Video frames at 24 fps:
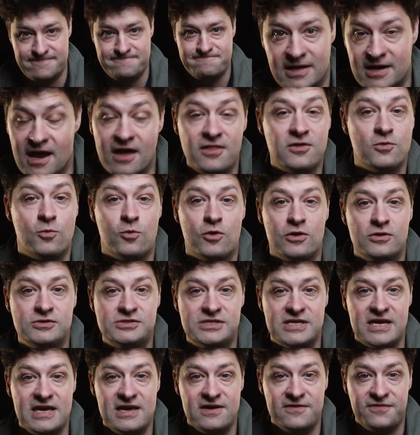In other
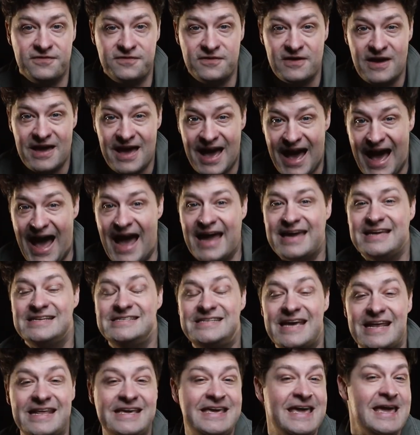words, if I can
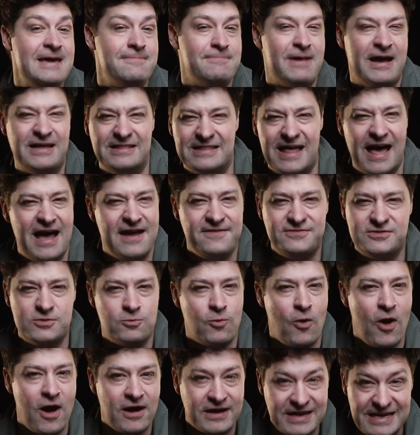dedicate my life to
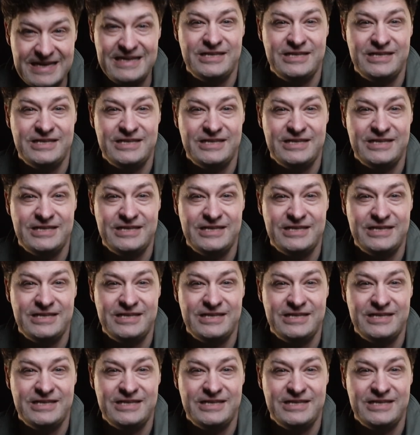walk